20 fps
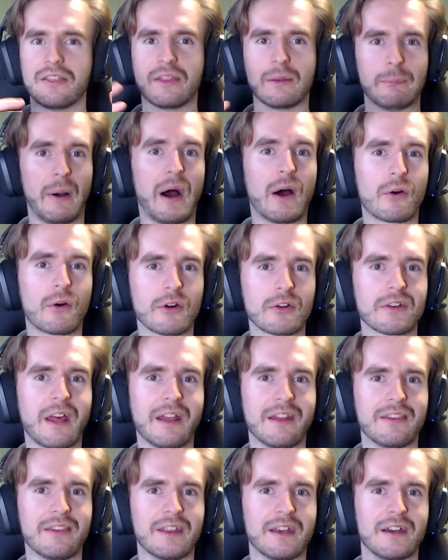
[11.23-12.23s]
powers
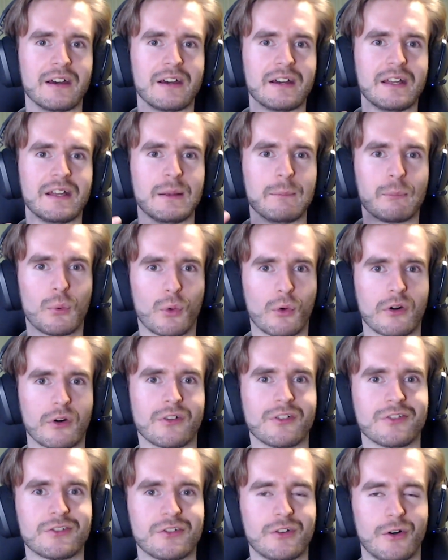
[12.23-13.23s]
and the
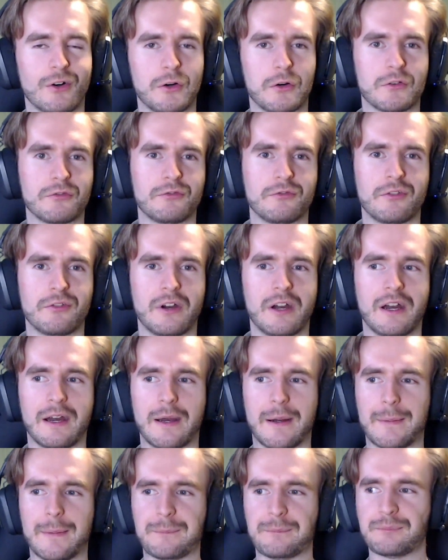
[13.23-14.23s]
importance of
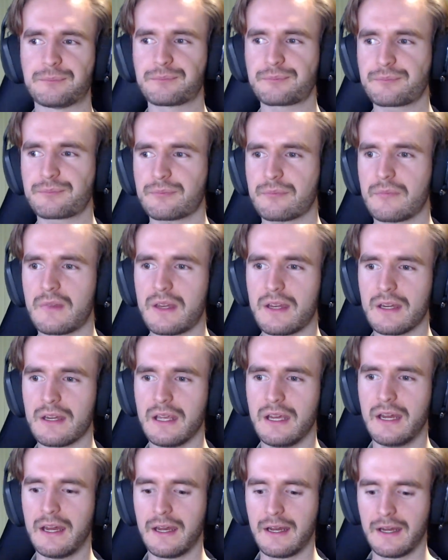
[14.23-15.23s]
and
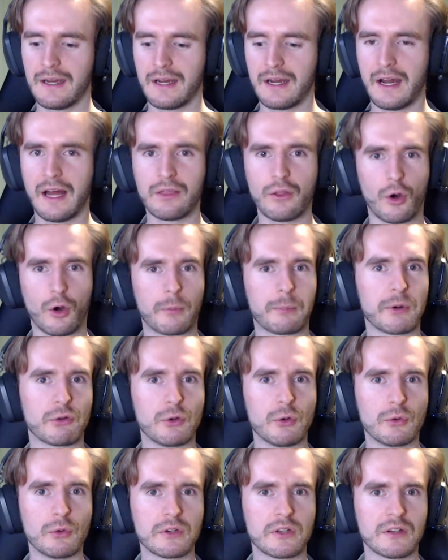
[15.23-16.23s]
the
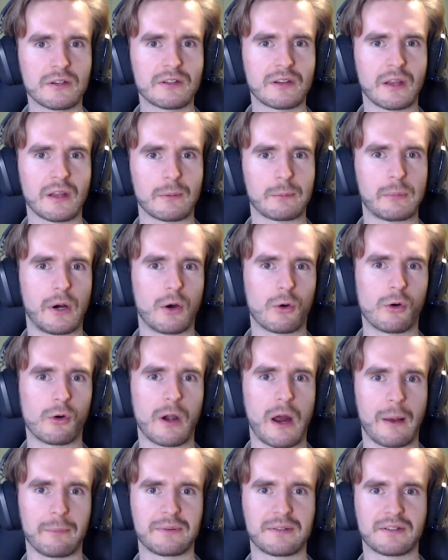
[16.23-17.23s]
opportunities that Power
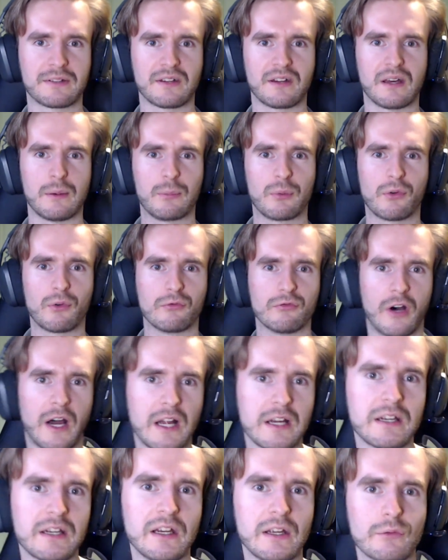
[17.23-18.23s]
Apps
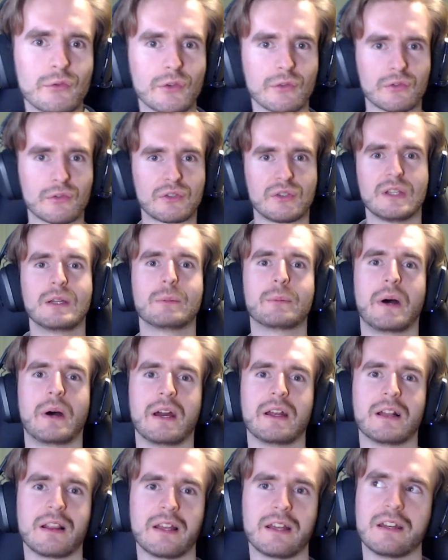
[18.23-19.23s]
provide. If you've seen my
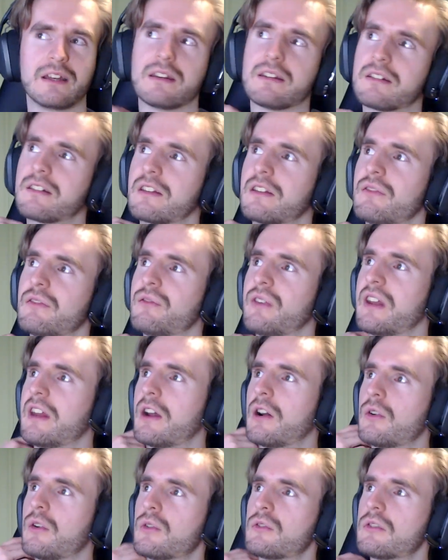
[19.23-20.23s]
latest
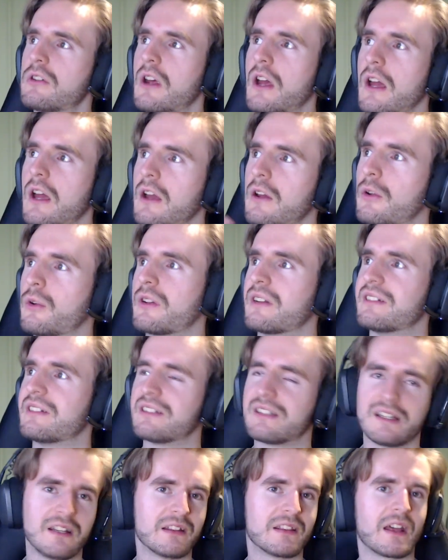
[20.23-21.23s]
videos, you can
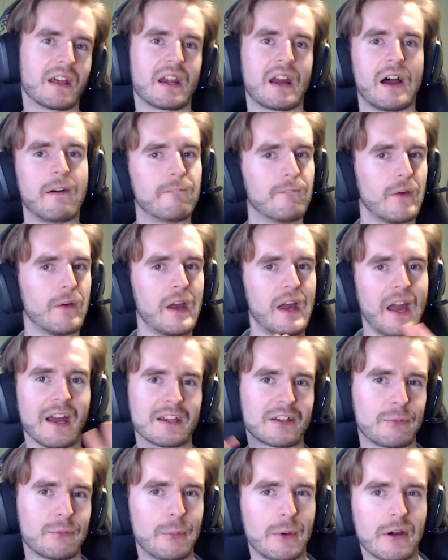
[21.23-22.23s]
see that I've
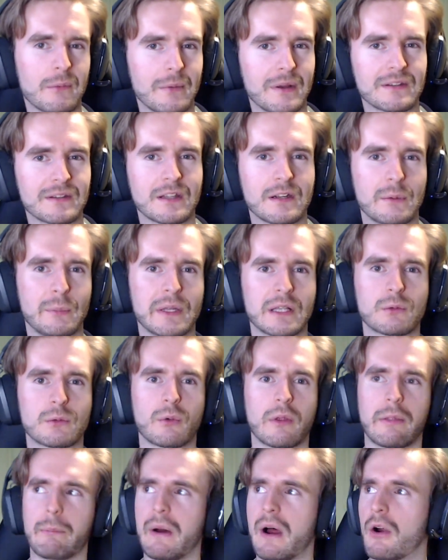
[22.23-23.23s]
experimented a bit with
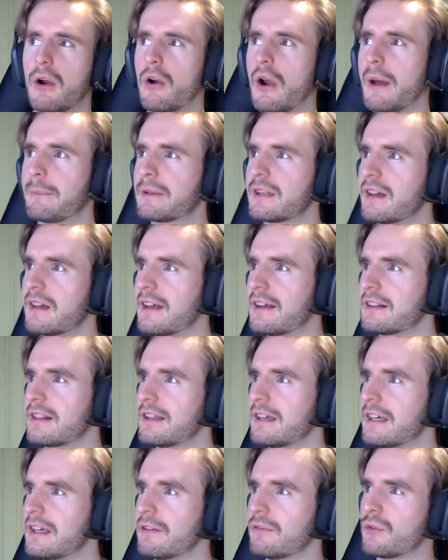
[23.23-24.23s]
Power Apps
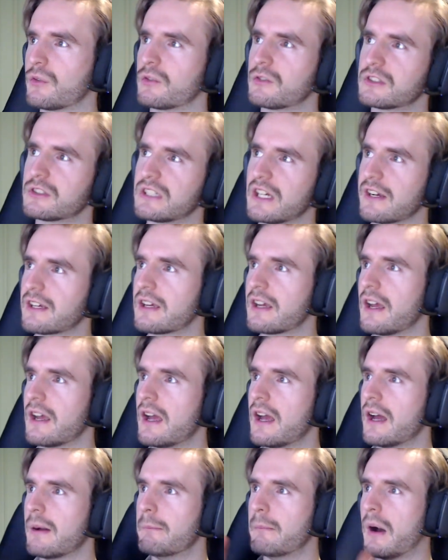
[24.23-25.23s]
lately. If you check
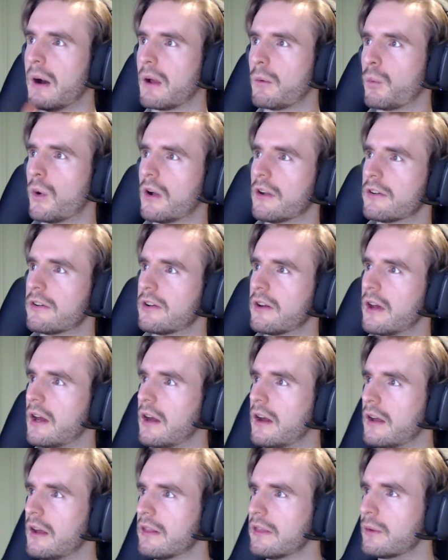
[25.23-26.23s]
my ones,
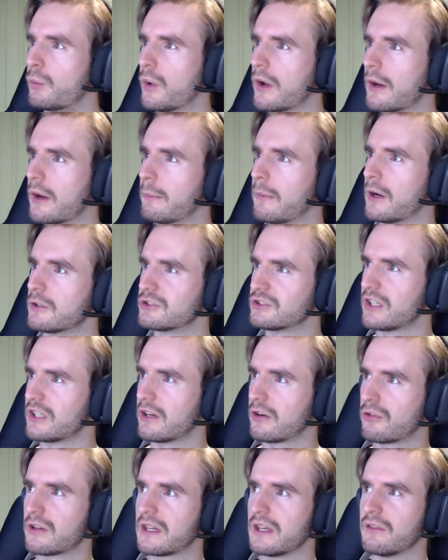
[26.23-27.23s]
the one about
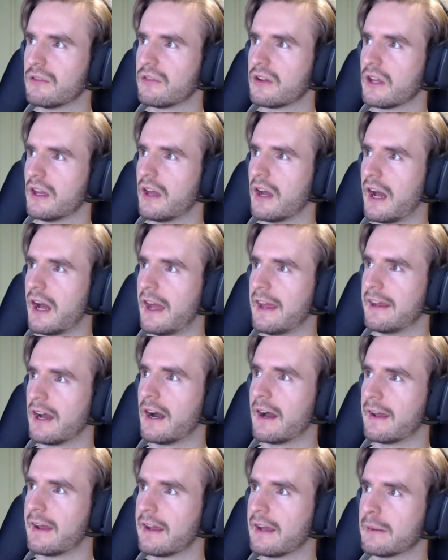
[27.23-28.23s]
generative
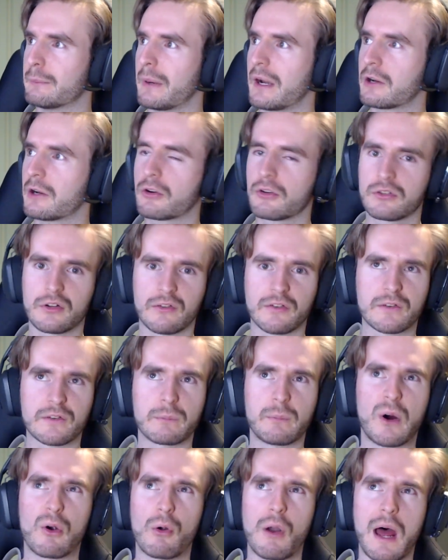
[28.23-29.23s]
AI in Microsoft
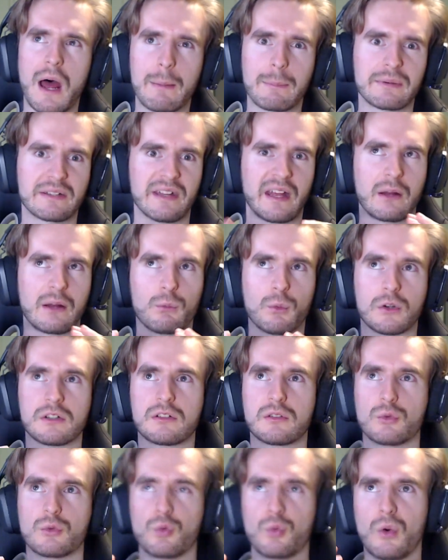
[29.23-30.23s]
Power Apps, that
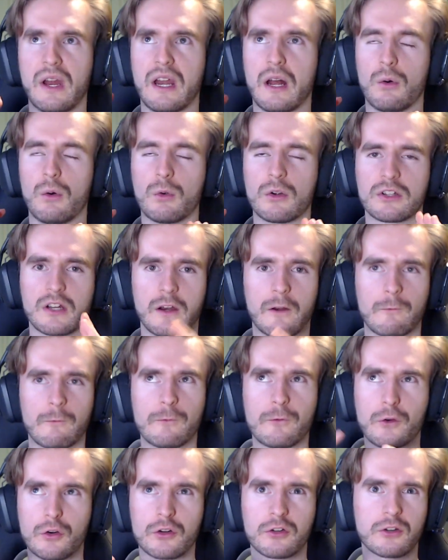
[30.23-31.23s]
was when I was kind of
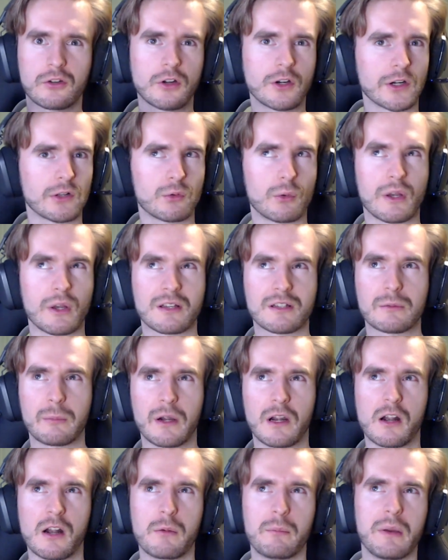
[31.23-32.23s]
first starting to
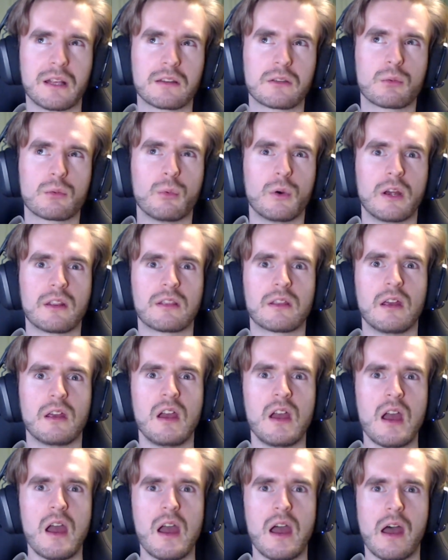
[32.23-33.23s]
experiment with
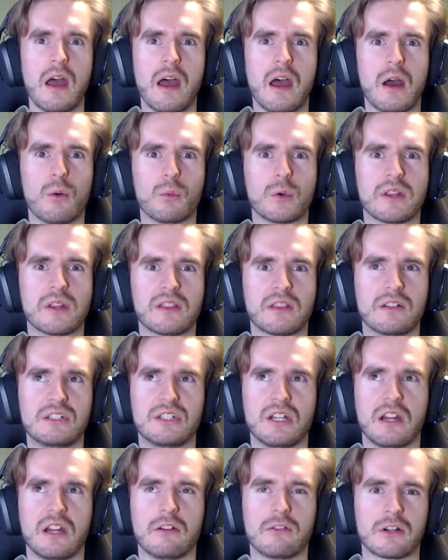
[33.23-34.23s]

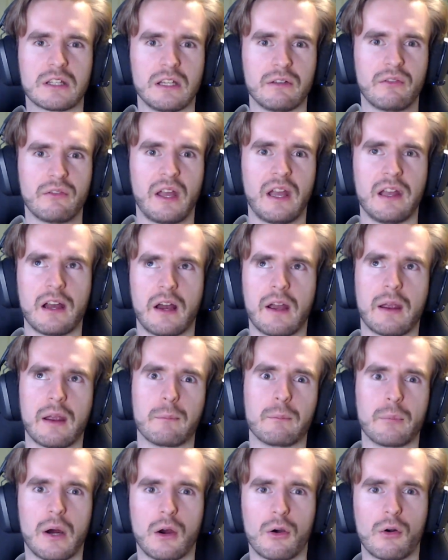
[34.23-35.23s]
generative AI and
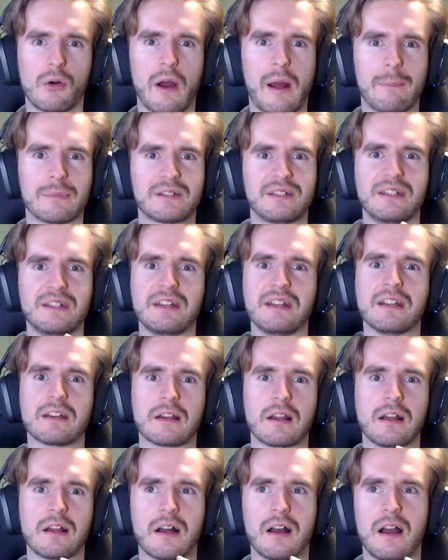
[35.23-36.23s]
Power Apps,
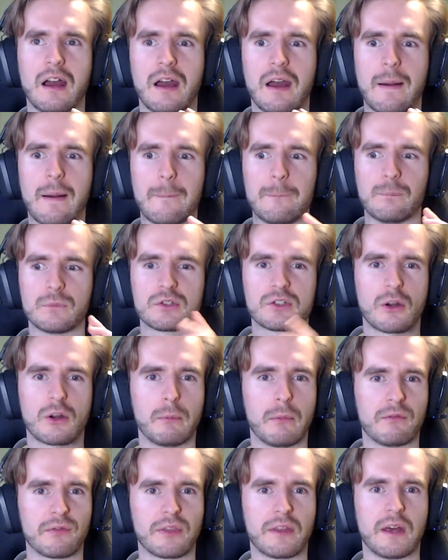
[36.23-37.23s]
seeing some
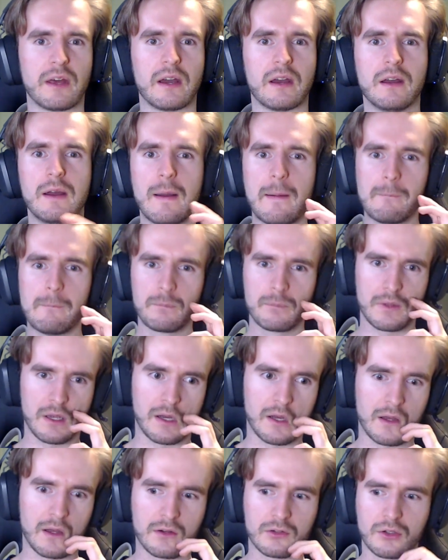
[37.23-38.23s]
of the
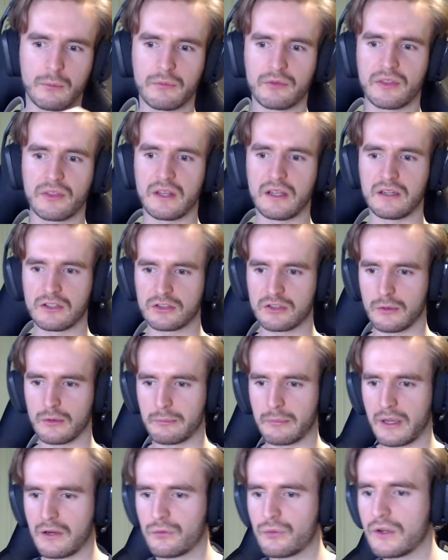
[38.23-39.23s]
initial
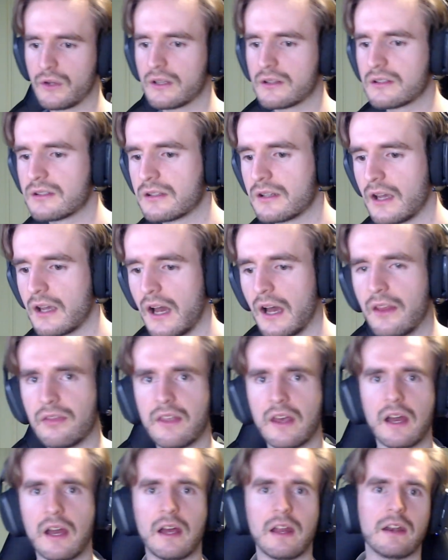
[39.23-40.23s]
benefits,
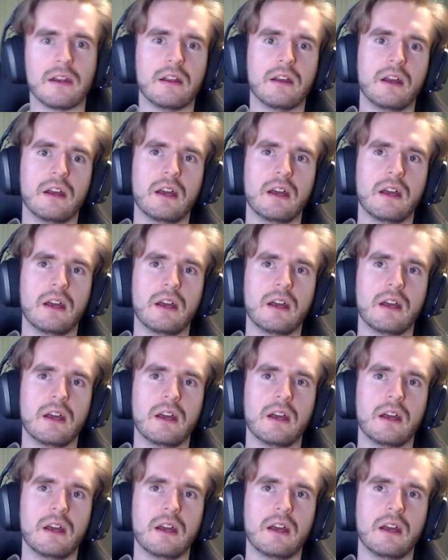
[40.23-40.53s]
um,